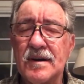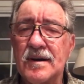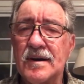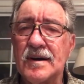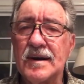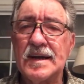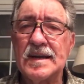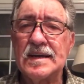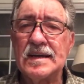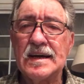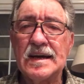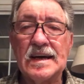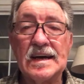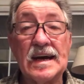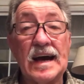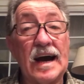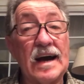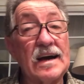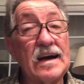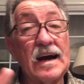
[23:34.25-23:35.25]
All right?
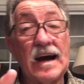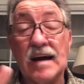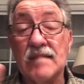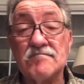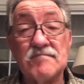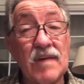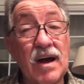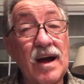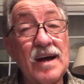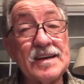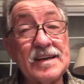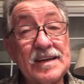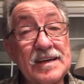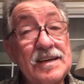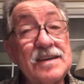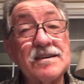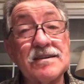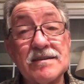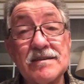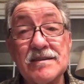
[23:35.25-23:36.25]
I'm not
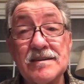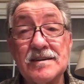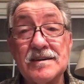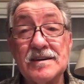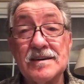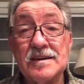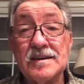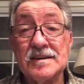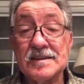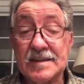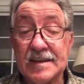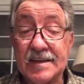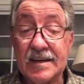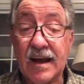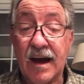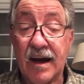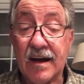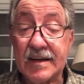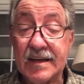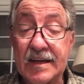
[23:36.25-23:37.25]
here to
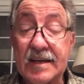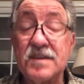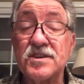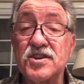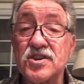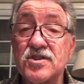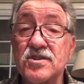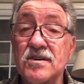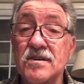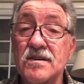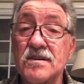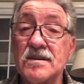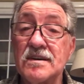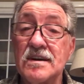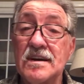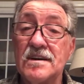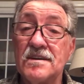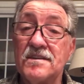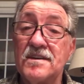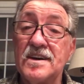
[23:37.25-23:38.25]
knock Easter.
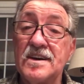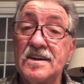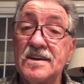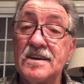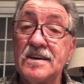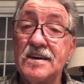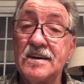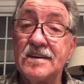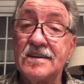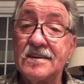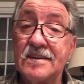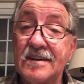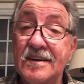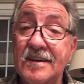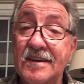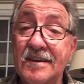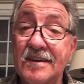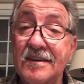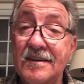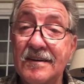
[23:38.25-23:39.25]

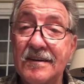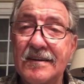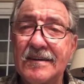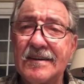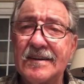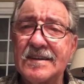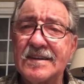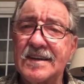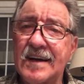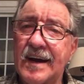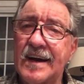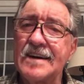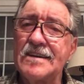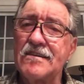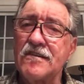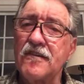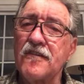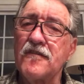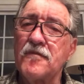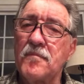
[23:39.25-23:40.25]
The
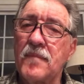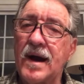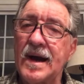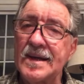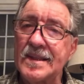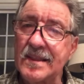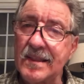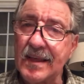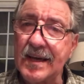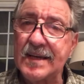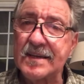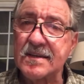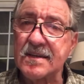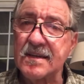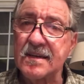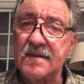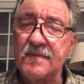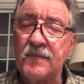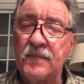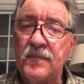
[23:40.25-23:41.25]
title of my
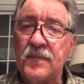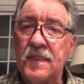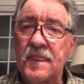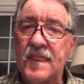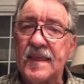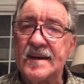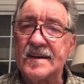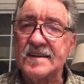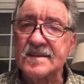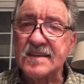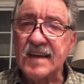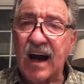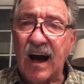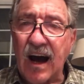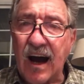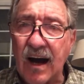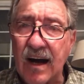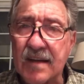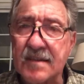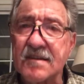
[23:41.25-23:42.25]
lesson is
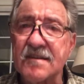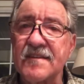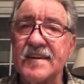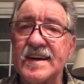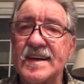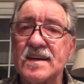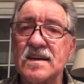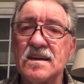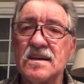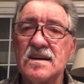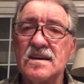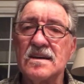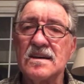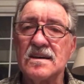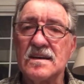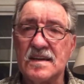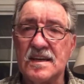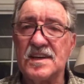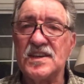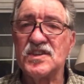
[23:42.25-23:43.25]
Honoring
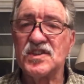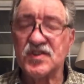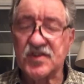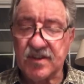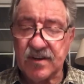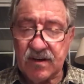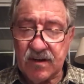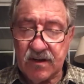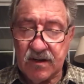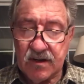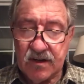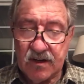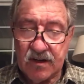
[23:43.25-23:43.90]
Easter.